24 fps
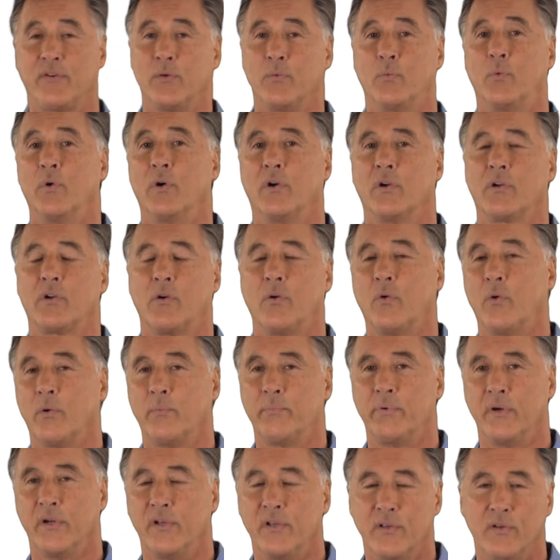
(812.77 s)
to work or
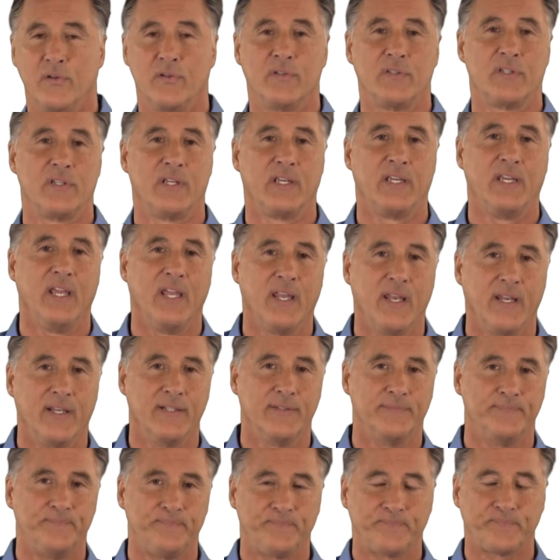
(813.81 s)
produce to get it.